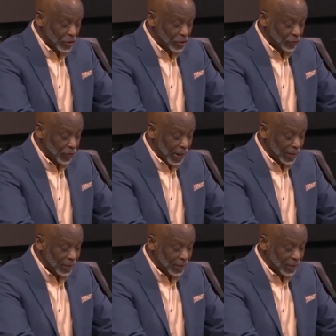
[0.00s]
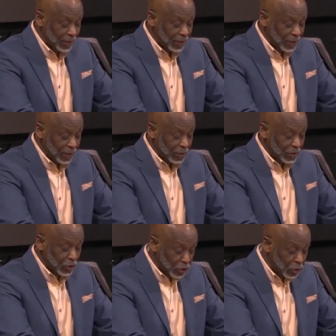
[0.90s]
was crucified,
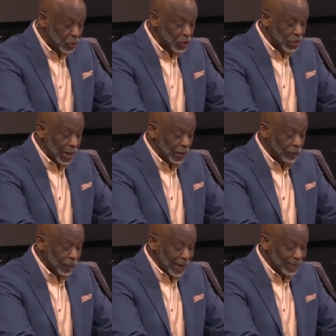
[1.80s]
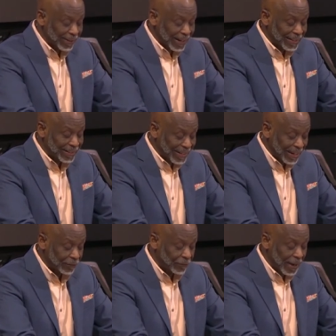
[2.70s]
the Jews are offended and the
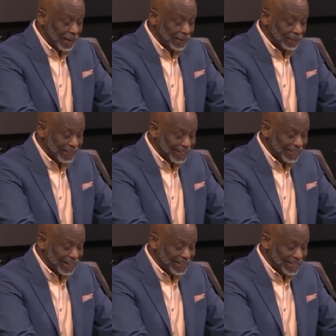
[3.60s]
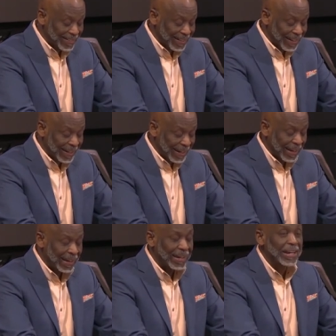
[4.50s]
Gentiles say
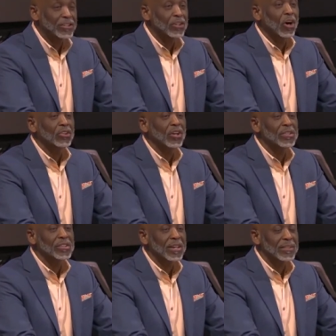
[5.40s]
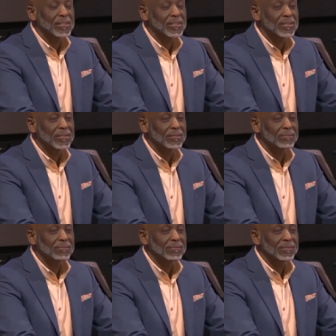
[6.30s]
it's all nonsense."
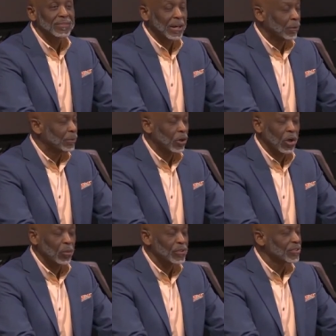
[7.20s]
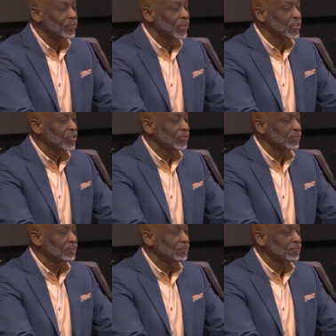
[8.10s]
There will be always
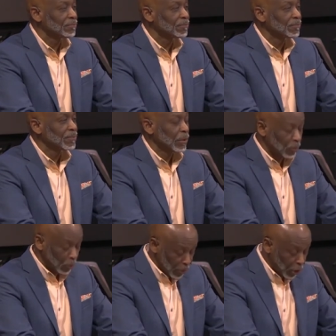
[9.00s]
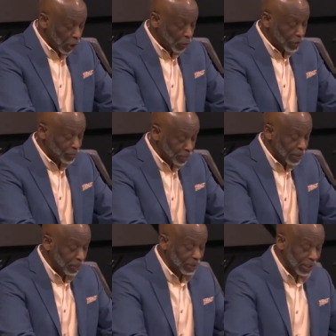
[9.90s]
division. There will be always
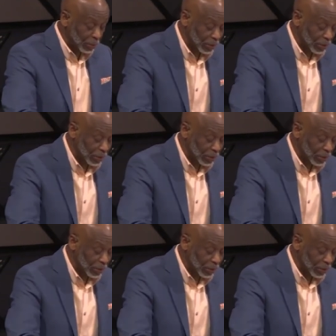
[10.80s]
people